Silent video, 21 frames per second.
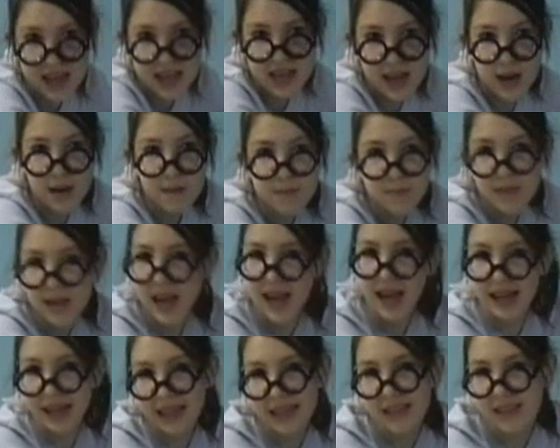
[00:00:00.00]
Yep,
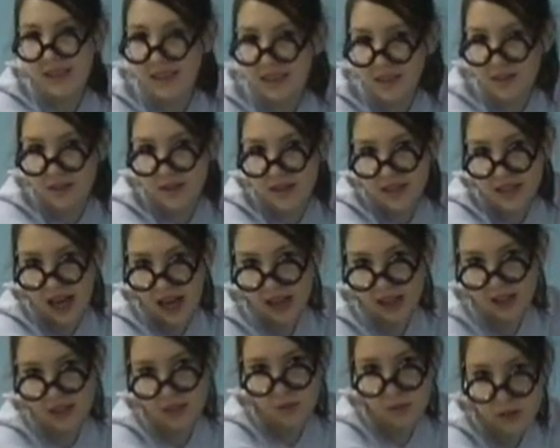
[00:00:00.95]
and continuous
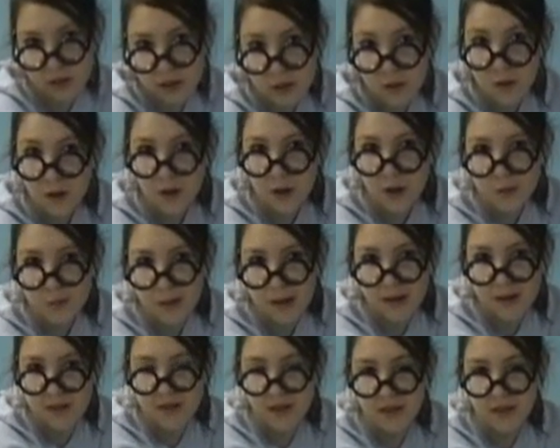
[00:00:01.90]
data is when the ordered
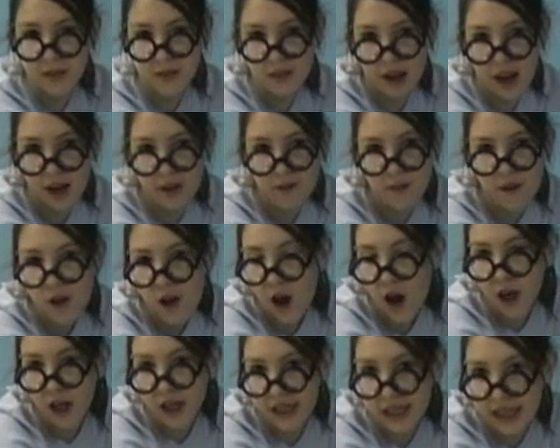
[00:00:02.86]
pairs on the graph
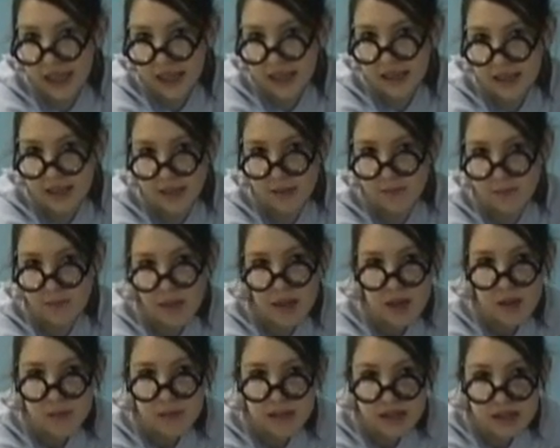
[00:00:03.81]
are connected,
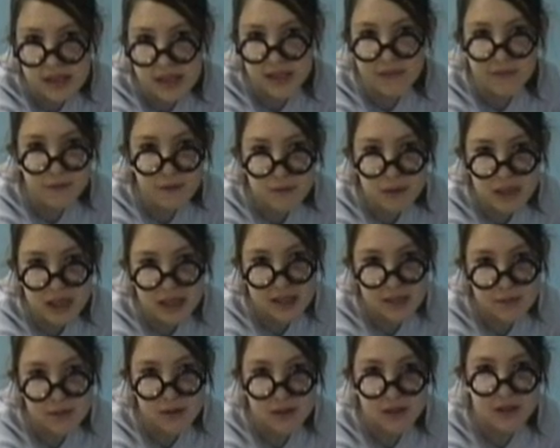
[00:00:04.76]
because the
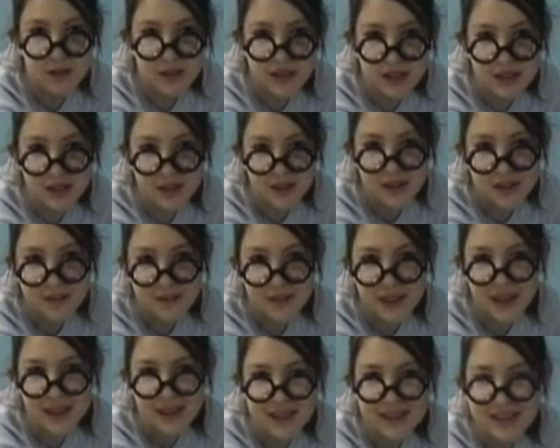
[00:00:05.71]
information between the ordered
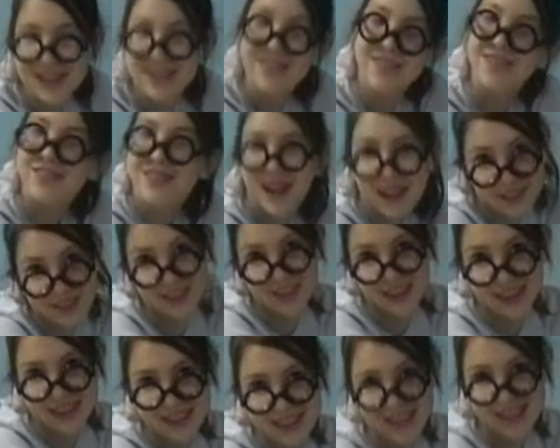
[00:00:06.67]
pairs is
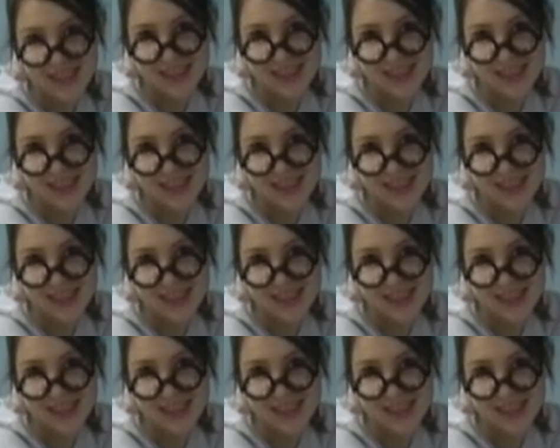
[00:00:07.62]
relevant.